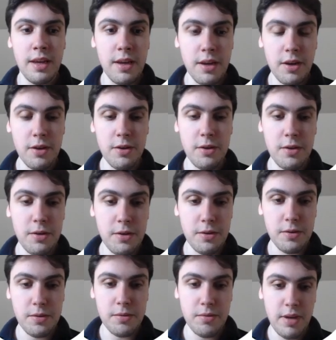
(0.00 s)

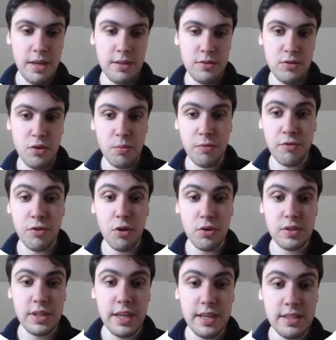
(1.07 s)
in some fraud
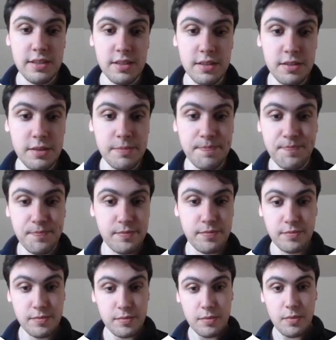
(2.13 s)
cases.
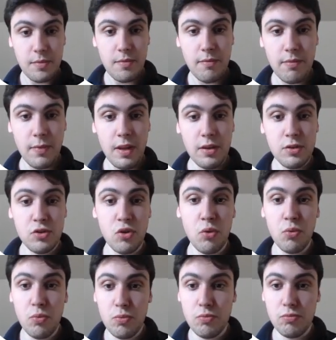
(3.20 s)

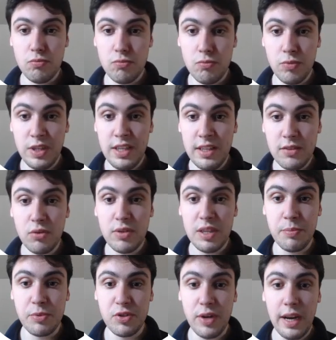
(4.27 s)
So we need to
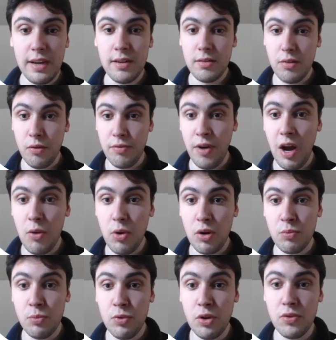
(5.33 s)
keep track of how our
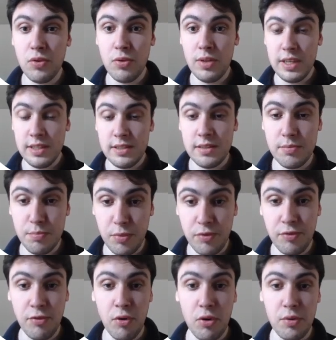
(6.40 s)
model is
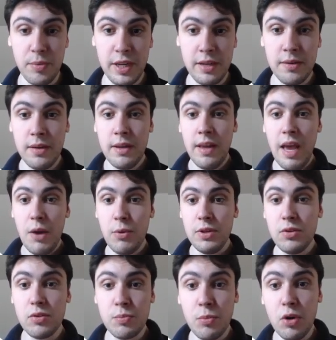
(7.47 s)
performing. And when
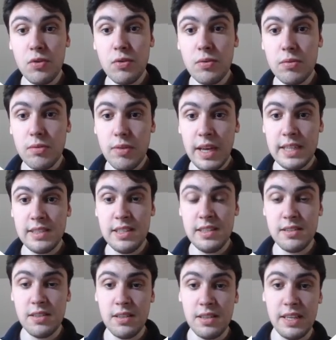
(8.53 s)
our model exceeds
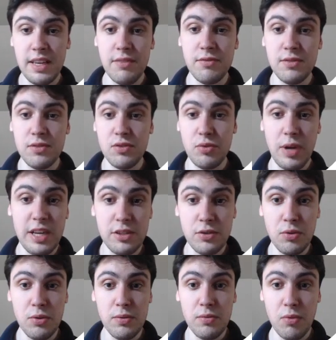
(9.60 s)
the given
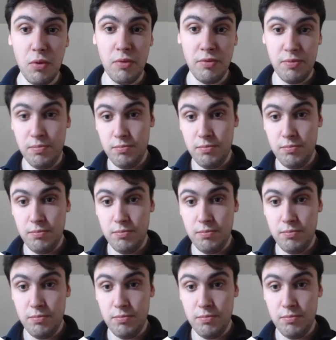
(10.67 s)
threshold of